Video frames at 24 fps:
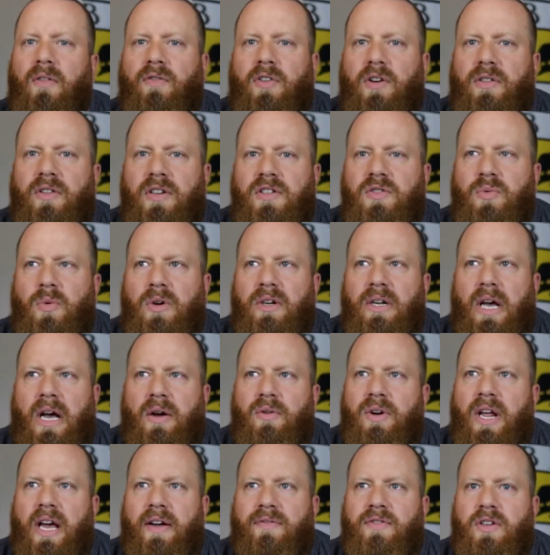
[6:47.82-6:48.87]
For this one, I
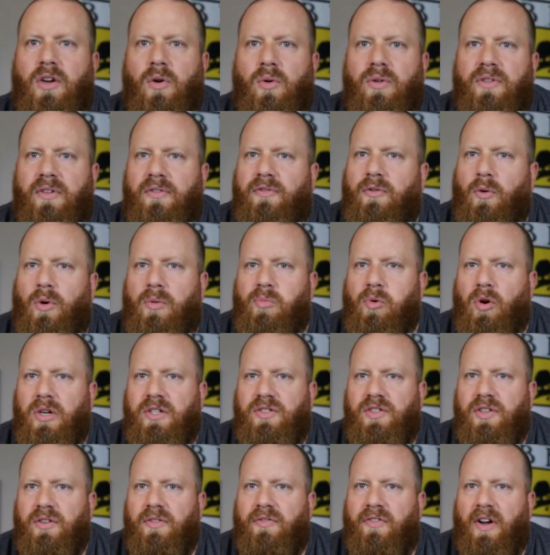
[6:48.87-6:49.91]
would have to go with a
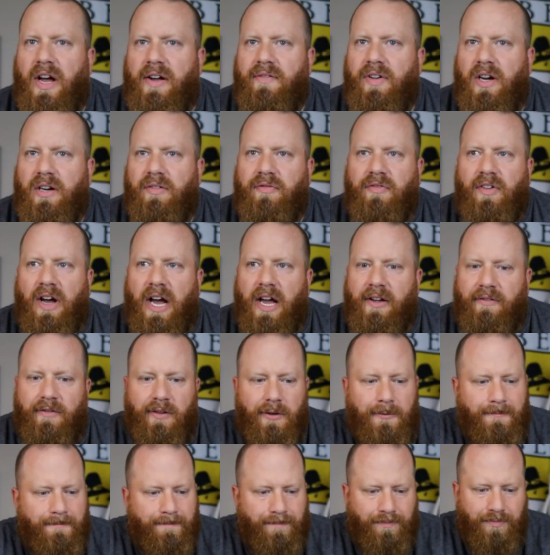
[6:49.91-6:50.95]
4.25 out of 5.
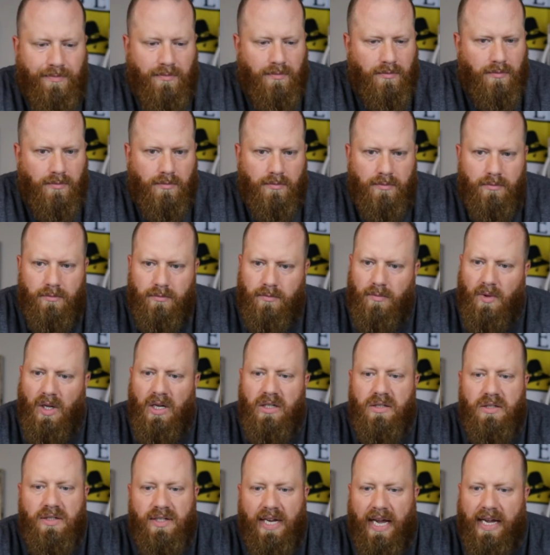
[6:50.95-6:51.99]

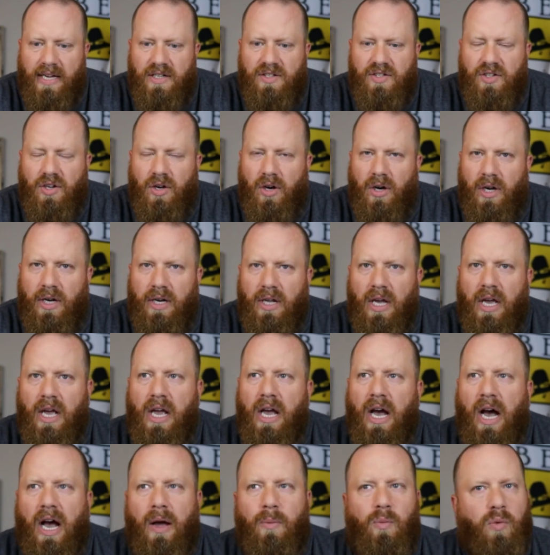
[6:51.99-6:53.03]
Tastes good.
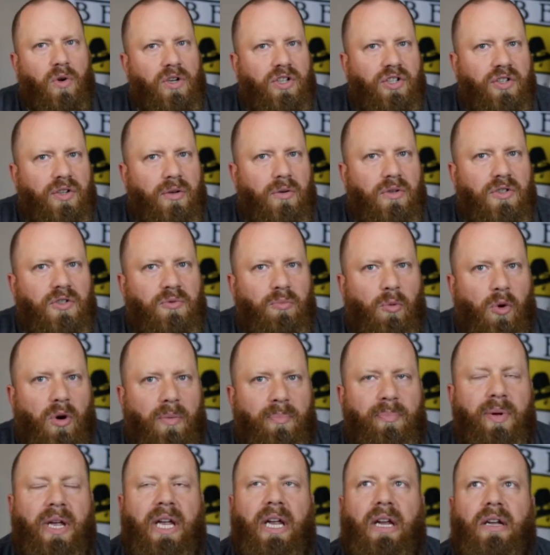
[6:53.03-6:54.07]
I wish there was more
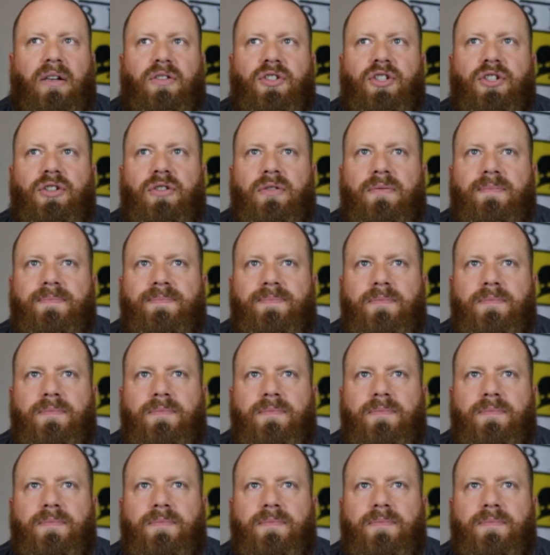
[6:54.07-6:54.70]
peach.